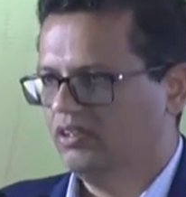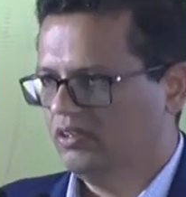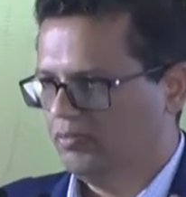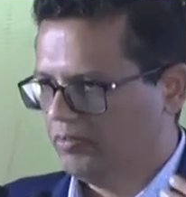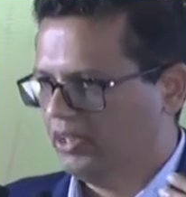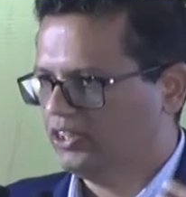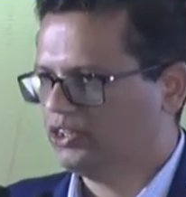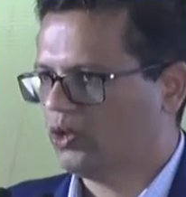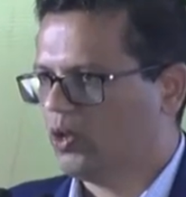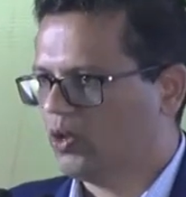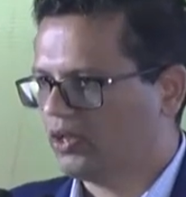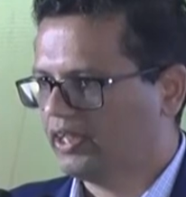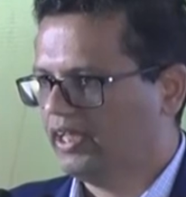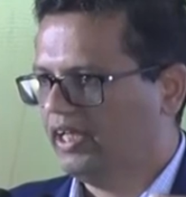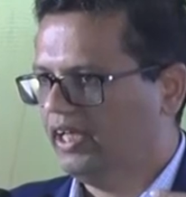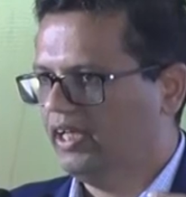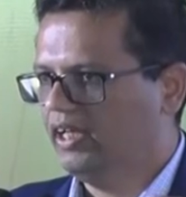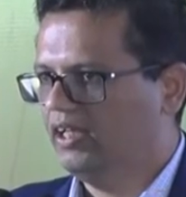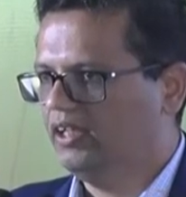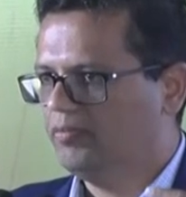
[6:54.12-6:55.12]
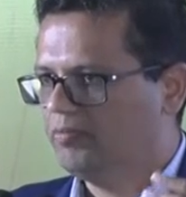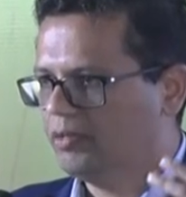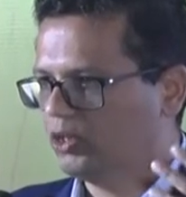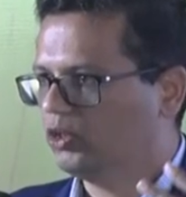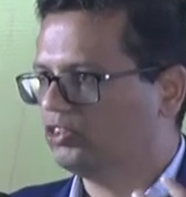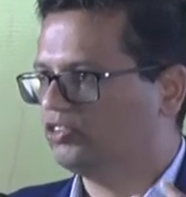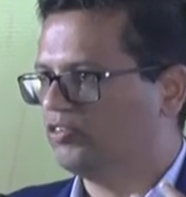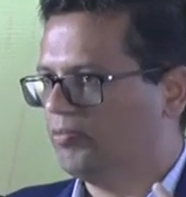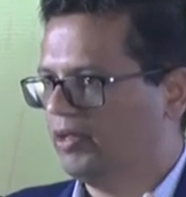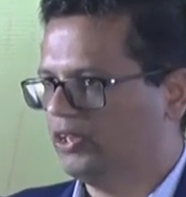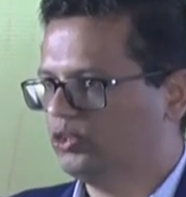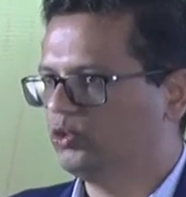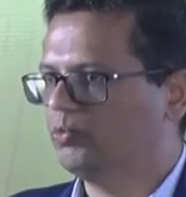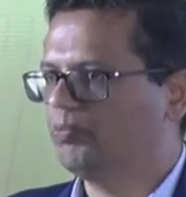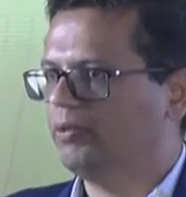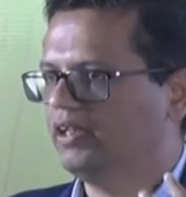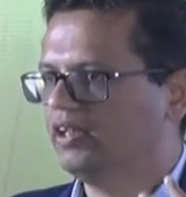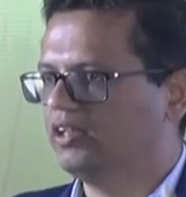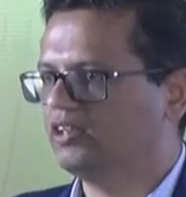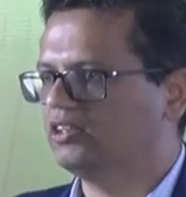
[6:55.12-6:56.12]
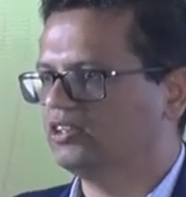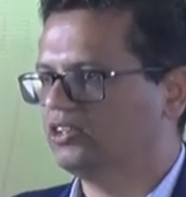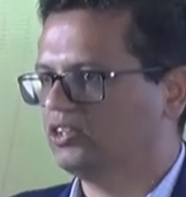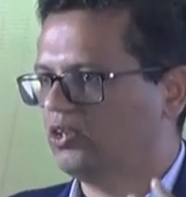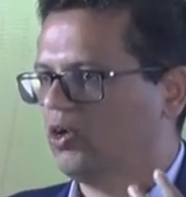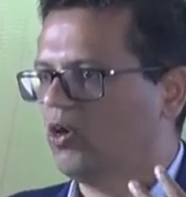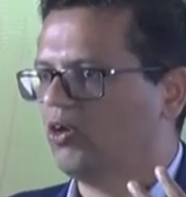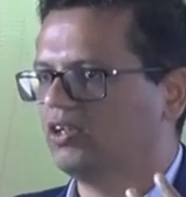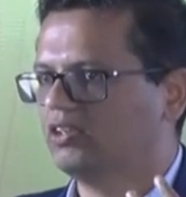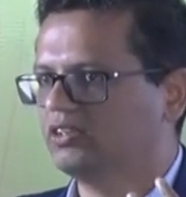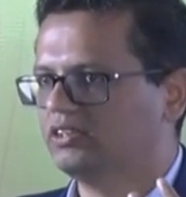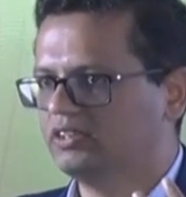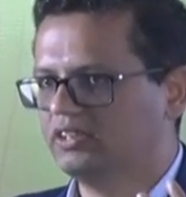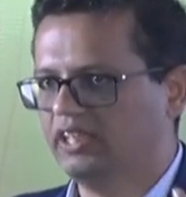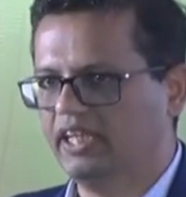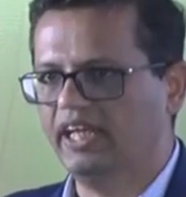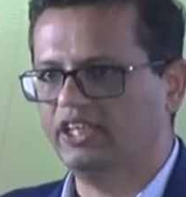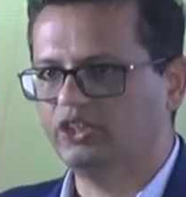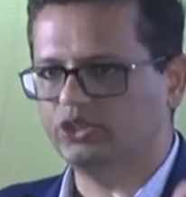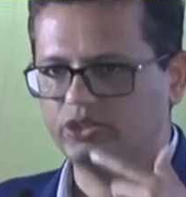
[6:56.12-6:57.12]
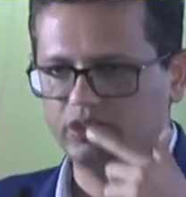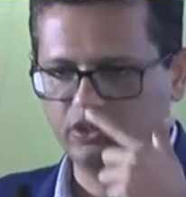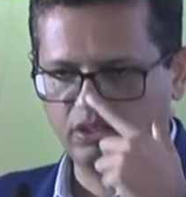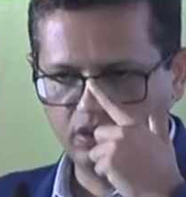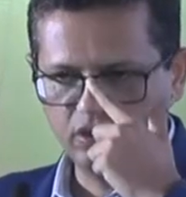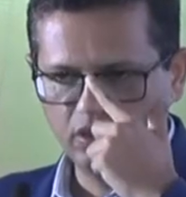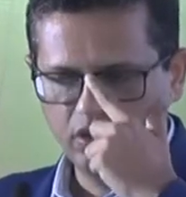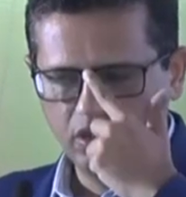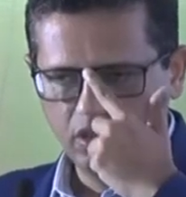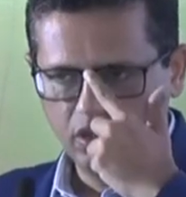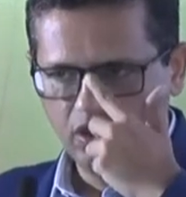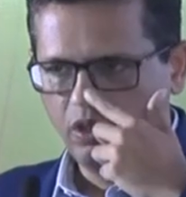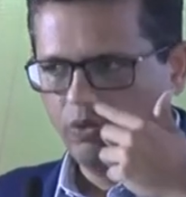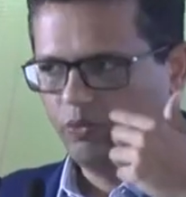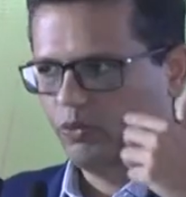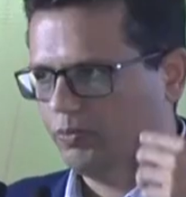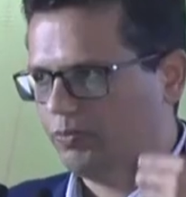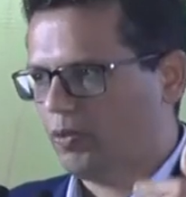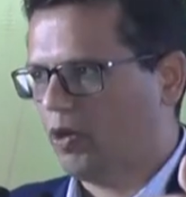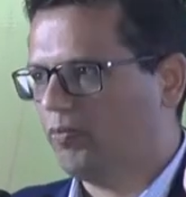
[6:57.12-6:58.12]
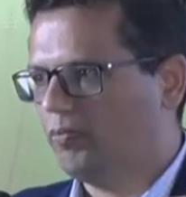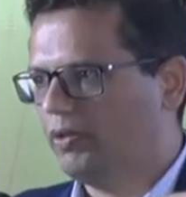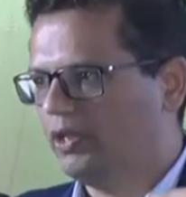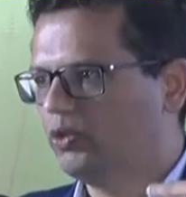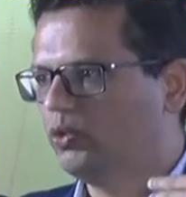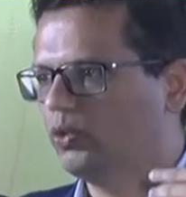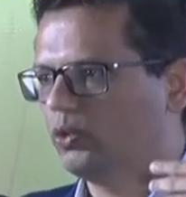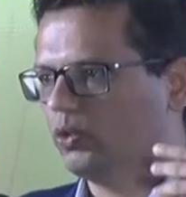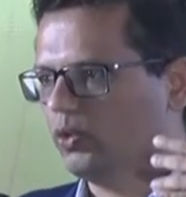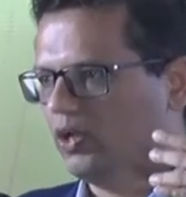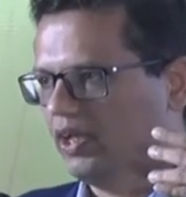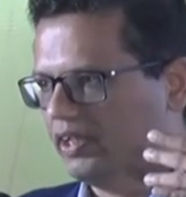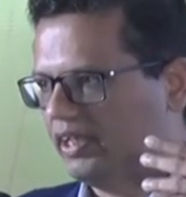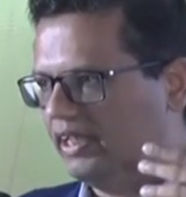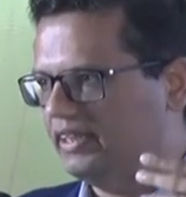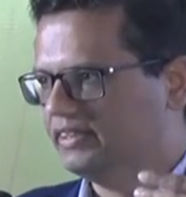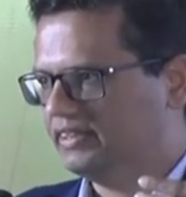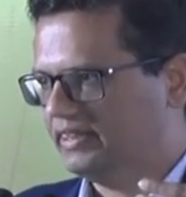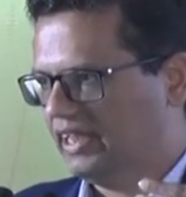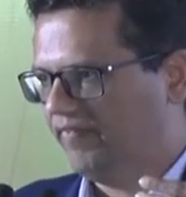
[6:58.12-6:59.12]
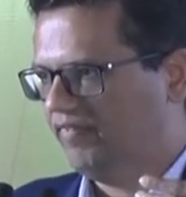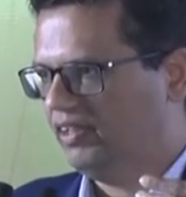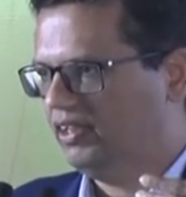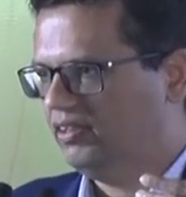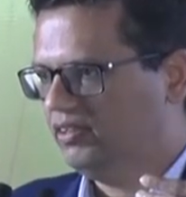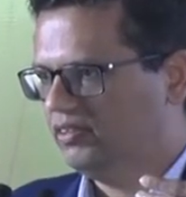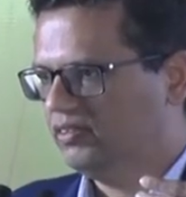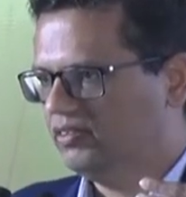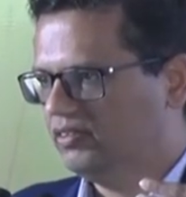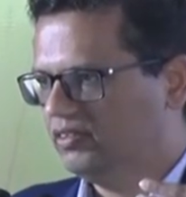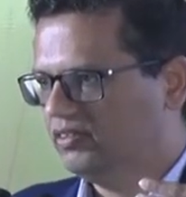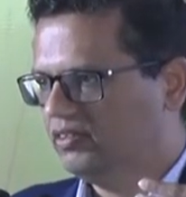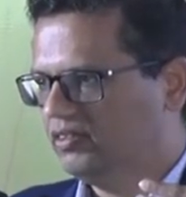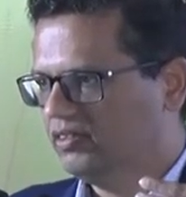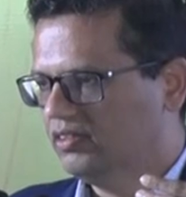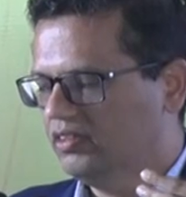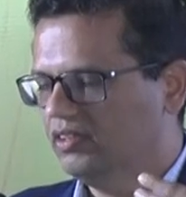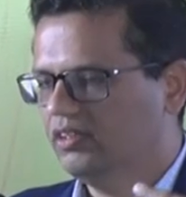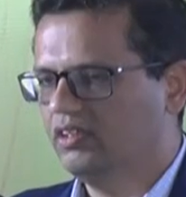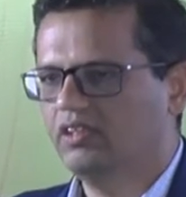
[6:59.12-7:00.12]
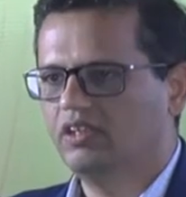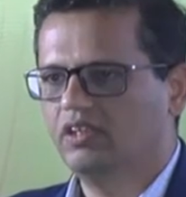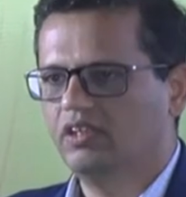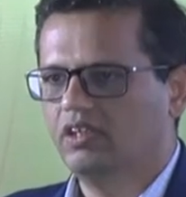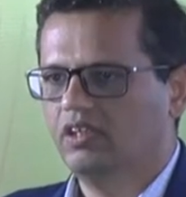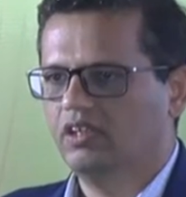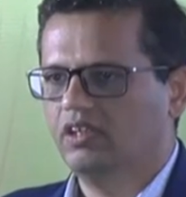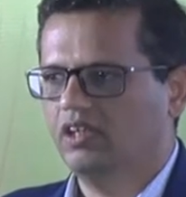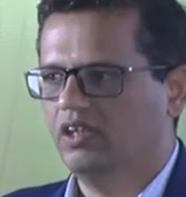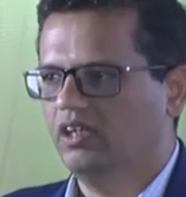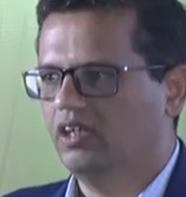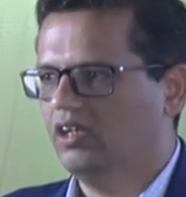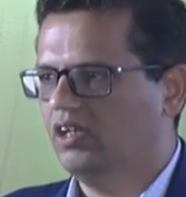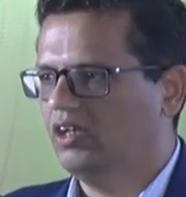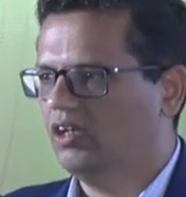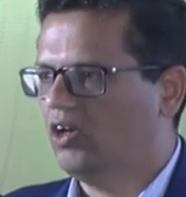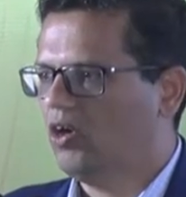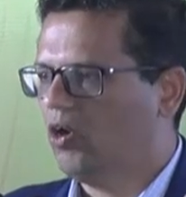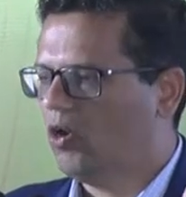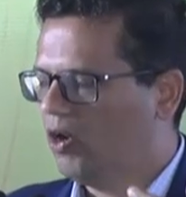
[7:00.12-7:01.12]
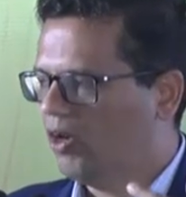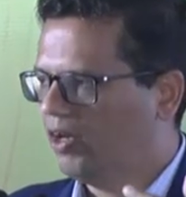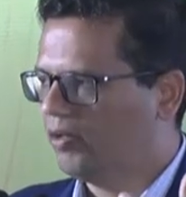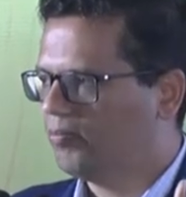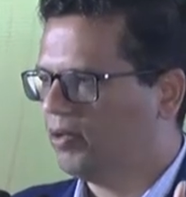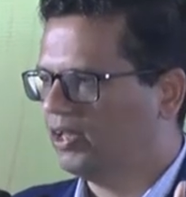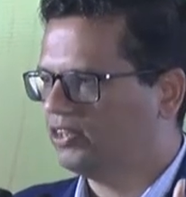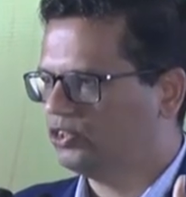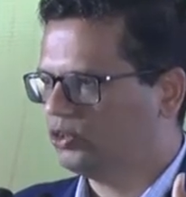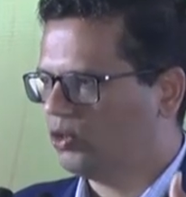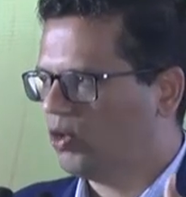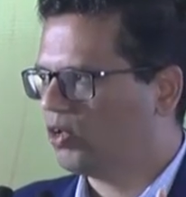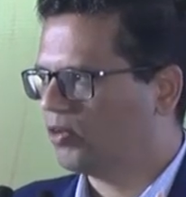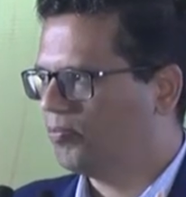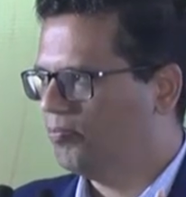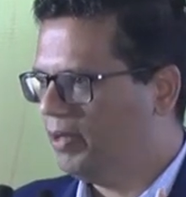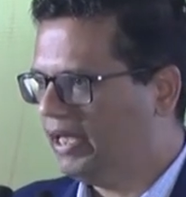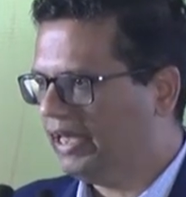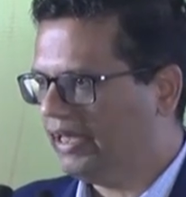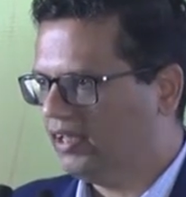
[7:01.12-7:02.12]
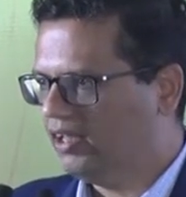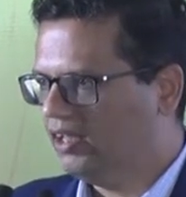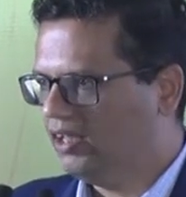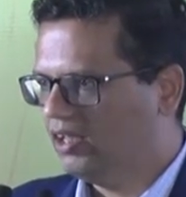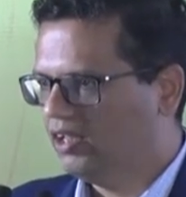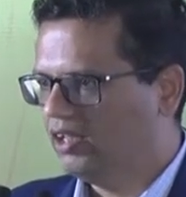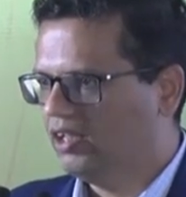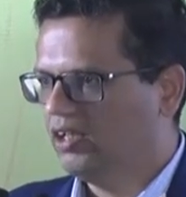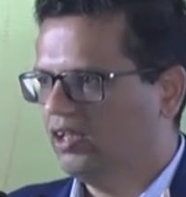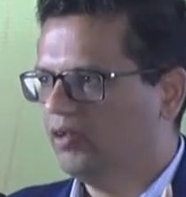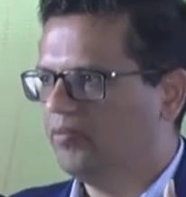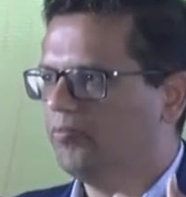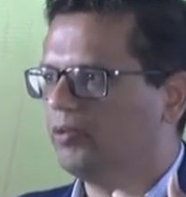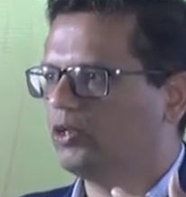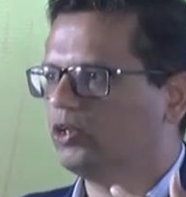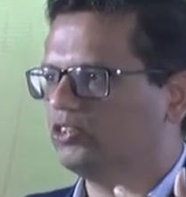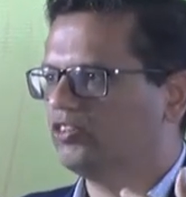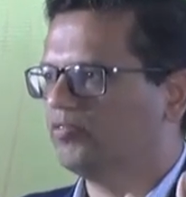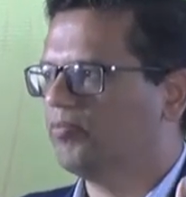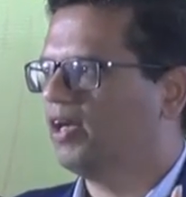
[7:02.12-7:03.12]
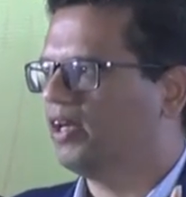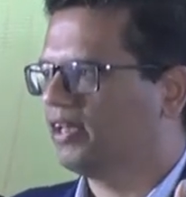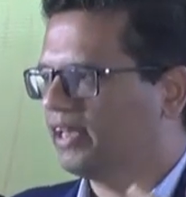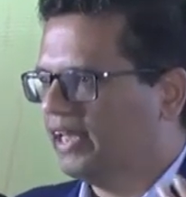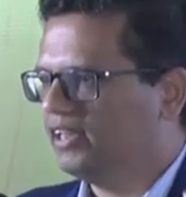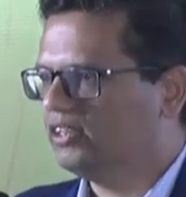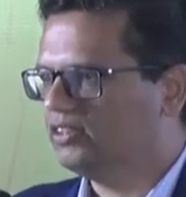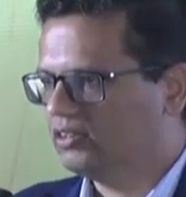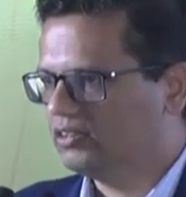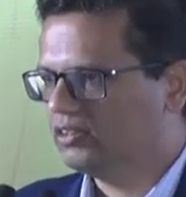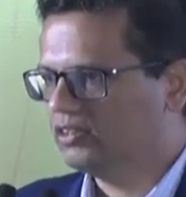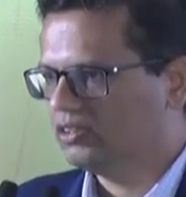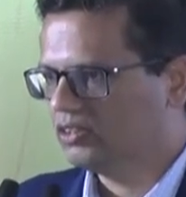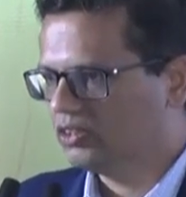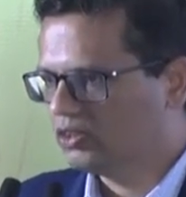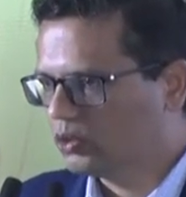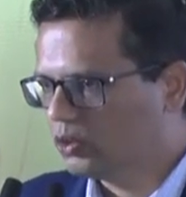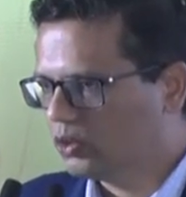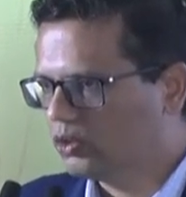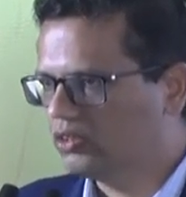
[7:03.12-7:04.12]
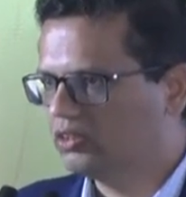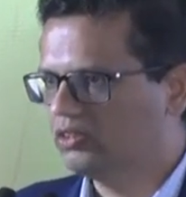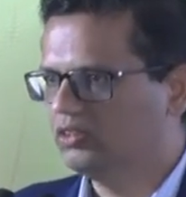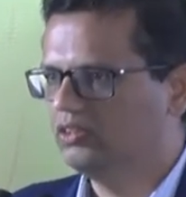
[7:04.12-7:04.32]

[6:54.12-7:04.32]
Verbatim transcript: my stock A, because of my superior stock selection, would probably go to 107, uh, on my stock B, because of my, again, good